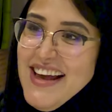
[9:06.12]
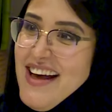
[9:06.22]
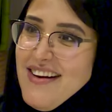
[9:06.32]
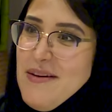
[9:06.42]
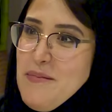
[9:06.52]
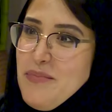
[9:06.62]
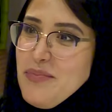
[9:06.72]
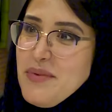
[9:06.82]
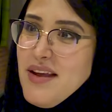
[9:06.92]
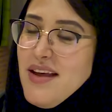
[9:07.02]
Yeah.
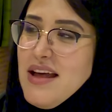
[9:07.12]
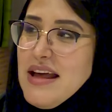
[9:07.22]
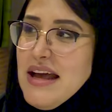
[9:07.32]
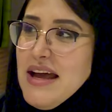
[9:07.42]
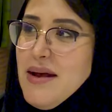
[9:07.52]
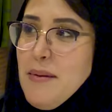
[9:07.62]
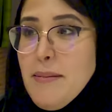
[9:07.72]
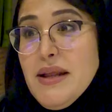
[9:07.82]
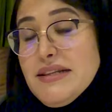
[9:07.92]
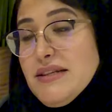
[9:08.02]
I
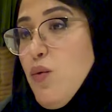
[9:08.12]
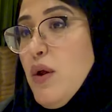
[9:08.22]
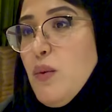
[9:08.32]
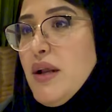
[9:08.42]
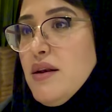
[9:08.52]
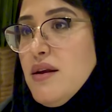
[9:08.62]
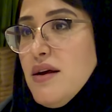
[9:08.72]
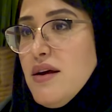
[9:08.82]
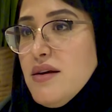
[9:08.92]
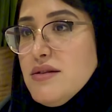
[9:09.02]
mean, it's a win-win
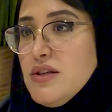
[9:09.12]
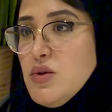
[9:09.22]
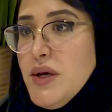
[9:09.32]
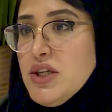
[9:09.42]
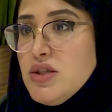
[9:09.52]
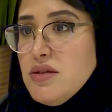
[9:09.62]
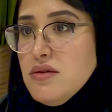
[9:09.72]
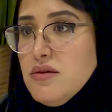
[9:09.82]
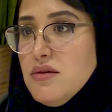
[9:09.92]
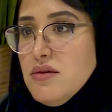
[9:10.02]
situation.
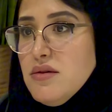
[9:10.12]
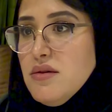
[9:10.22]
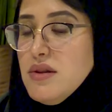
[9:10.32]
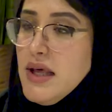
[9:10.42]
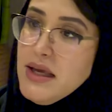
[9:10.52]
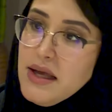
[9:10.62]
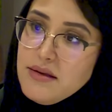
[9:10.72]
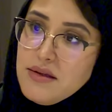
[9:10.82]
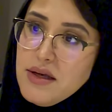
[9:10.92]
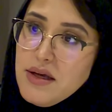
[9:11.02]
They
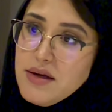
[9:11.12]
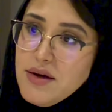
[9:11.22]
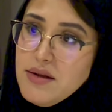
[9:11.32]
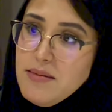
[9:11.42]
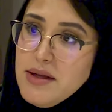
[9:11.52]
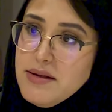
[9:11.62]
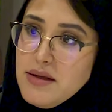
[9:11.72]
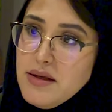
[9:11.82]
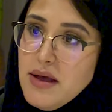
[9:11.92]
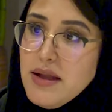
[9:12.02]
get
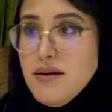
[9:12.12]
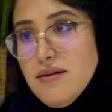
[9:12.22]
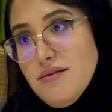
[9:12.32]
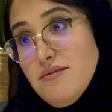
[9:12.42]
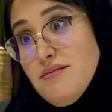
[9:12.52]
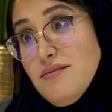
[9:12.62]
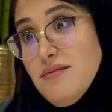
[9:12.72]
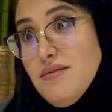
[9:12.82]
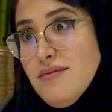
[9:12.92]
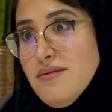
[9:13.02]
credibility, and
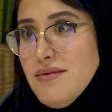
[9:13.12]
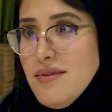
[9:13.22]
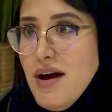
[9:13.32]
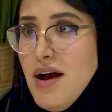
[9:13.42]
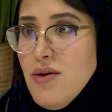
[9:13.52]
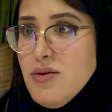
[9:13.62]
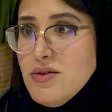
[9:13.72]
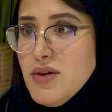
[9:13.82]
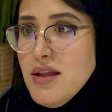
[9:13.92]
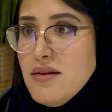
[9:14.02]
I
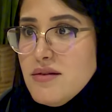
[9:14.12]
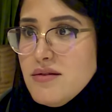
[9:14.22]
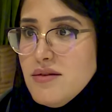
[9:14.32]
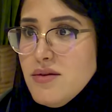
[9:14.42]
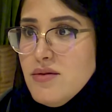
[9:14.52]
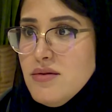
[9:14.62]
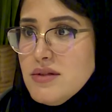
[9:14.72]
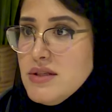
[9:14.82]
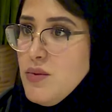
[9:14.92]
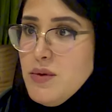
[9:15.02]
also get it. You know,
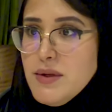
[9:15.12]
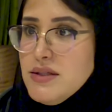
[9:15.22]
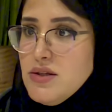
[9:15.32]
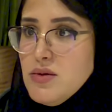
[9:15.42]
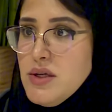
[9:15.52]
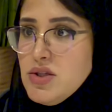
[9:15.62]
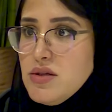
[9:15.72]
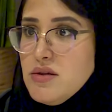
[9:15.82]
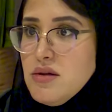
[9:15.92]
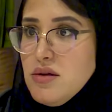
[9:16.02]
it's a win-win
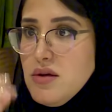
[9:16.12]
situation.